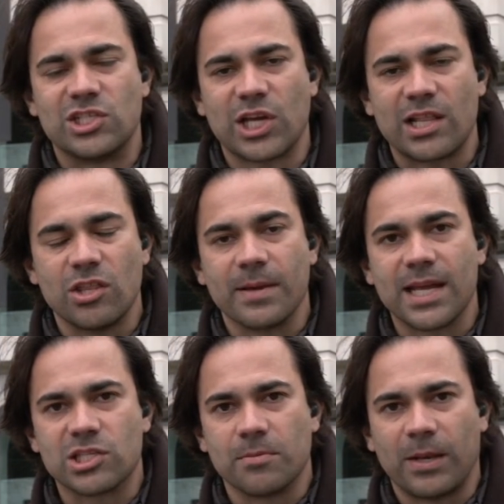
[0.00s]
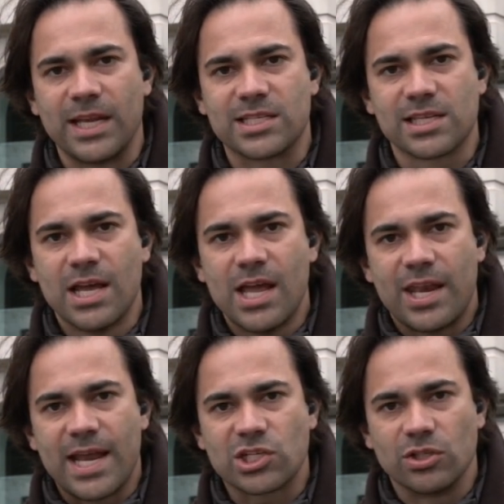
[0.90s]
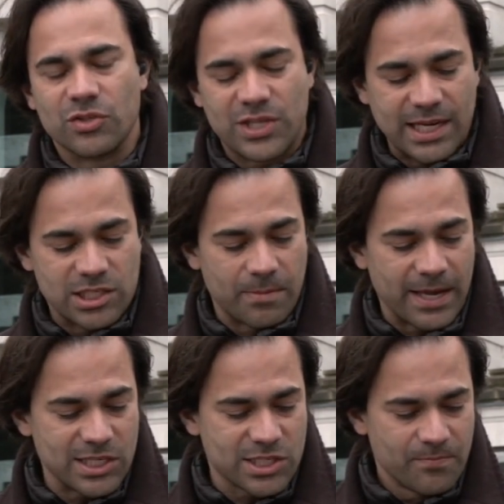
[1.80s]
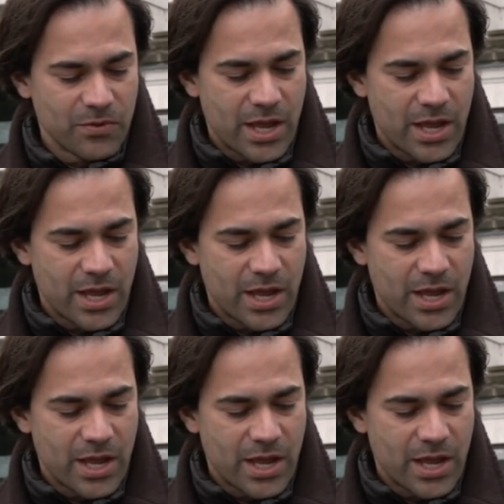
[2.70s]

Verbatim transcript: checking them against the police national database.